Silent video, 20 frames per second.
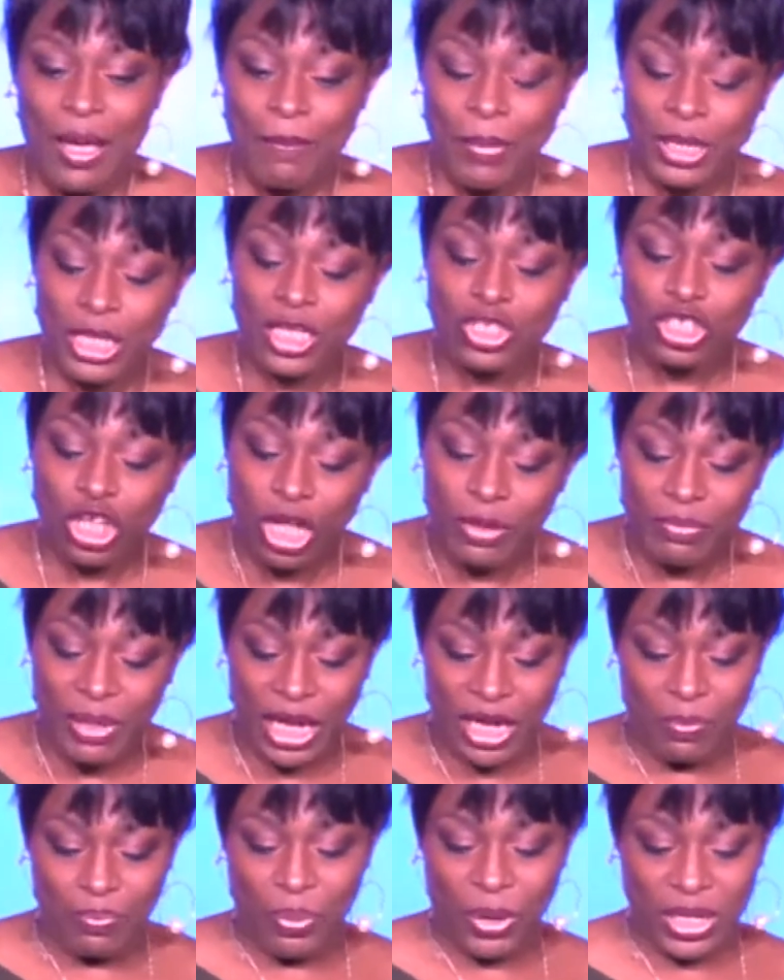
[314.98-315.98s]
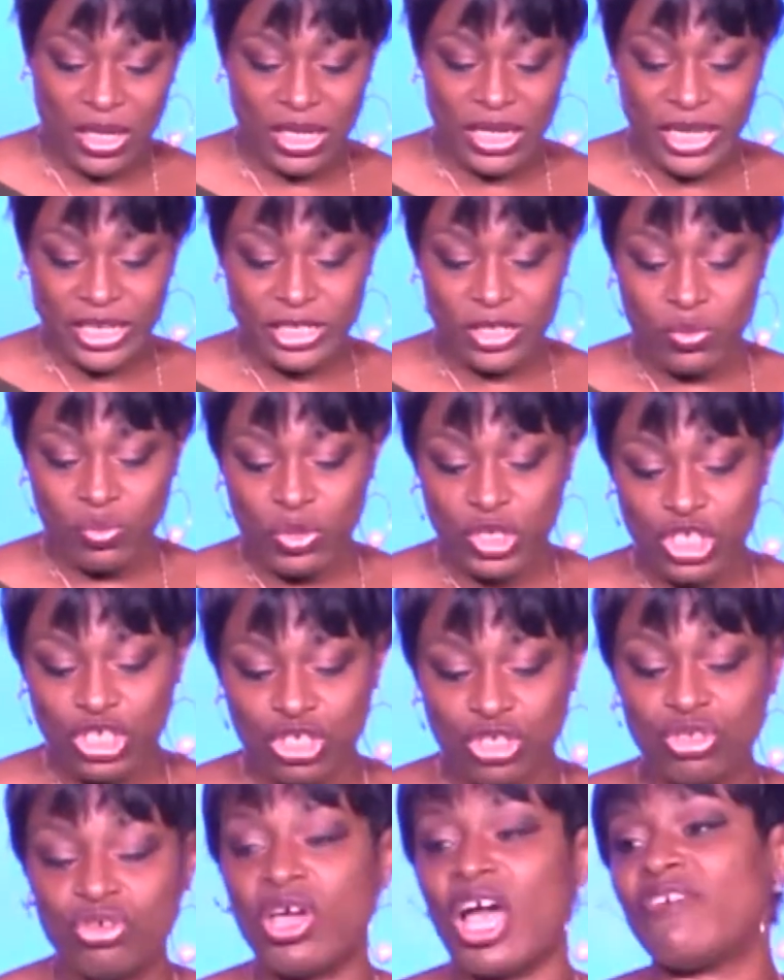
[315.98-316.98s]
But they taught me an important lesson, which
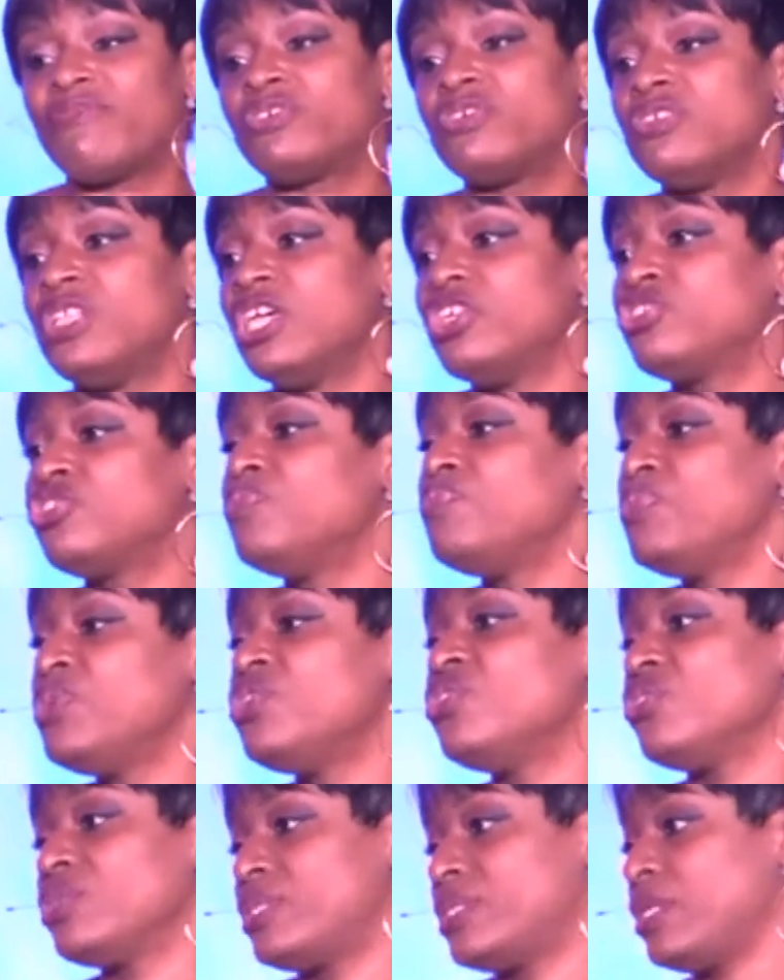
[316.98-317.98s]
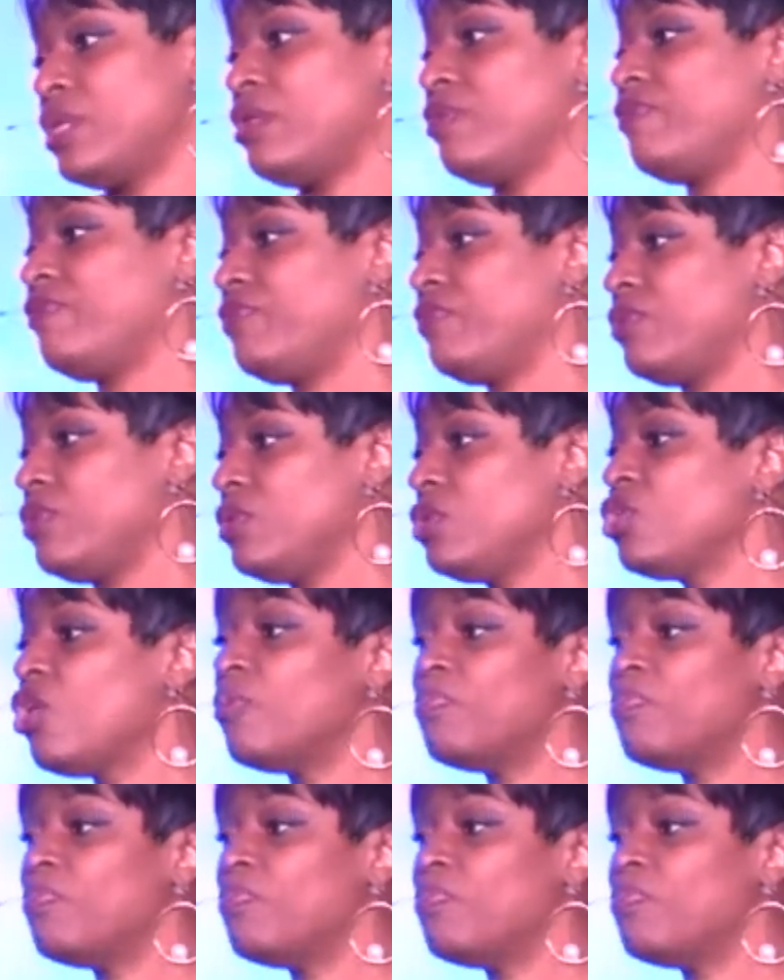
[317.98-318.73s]
is you have to learn to be yourself, your